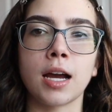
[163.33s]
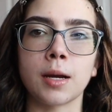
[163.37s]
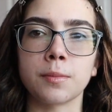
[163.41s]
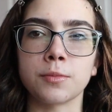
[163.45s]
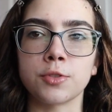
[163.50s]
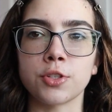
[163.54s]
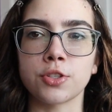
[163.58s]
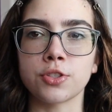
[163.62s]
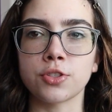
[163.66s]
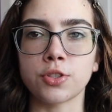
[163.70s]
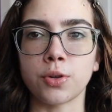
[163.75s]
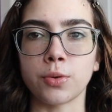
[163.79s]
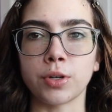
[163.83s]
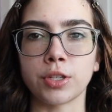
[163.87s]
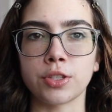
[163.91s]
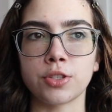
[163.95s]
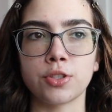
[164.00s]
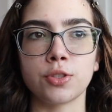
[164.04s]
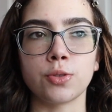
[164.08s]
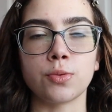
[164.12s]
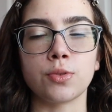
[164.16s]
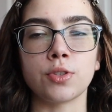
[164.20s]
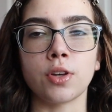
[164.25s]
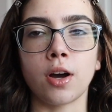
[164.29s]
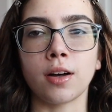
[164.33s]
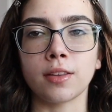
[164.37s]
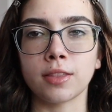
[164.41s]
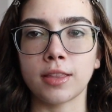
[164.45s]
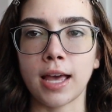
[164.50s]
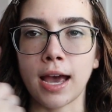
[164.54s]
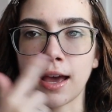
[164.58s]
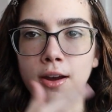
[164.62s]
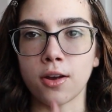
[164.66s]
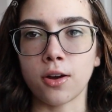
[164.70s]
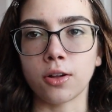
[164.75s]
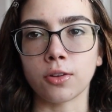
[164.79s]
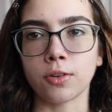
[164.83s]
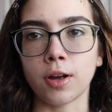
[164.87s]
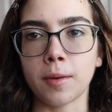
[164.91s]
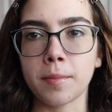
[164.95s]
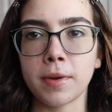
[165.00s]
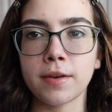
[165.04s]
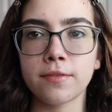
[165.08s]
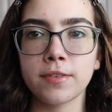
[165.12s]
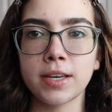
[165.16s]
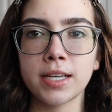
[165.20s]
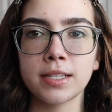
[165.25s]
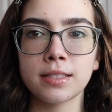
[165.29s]
I'm just going to dot that all around
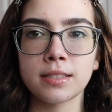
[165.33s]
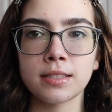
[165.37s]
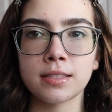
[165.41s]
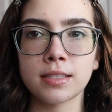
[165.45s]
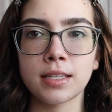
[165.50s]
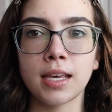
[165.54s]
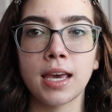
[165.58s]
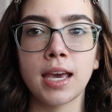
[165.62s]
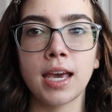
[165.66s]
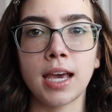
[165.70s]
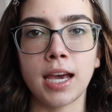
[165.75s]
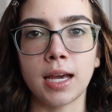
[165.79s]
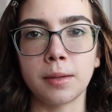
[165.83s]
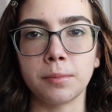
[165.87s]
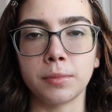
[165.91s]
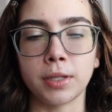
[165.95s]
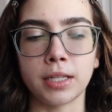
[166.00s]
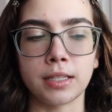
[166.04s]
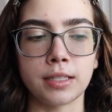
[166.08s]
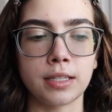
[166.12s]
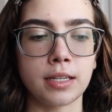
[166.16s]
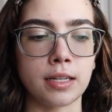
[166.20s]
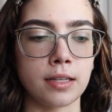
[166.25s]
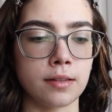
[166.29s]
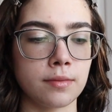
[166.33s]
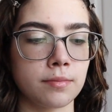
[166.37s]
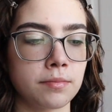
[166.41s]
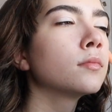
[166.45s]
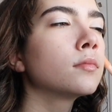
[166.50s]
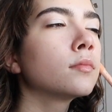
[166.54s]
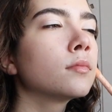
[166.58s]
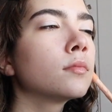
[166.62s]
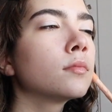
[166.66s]
my face and blend it in.